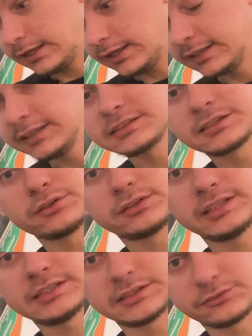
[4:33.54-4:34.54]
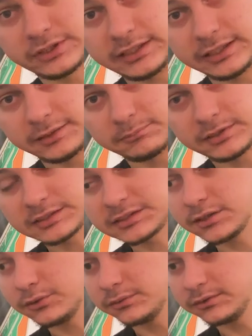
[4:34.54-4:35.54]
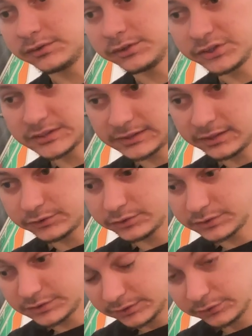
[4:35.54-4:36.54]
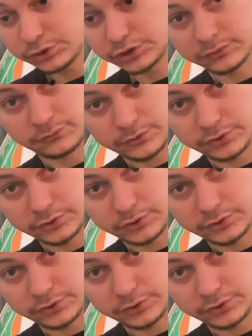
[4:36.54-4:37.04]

and it's not easy really. So there is another solution for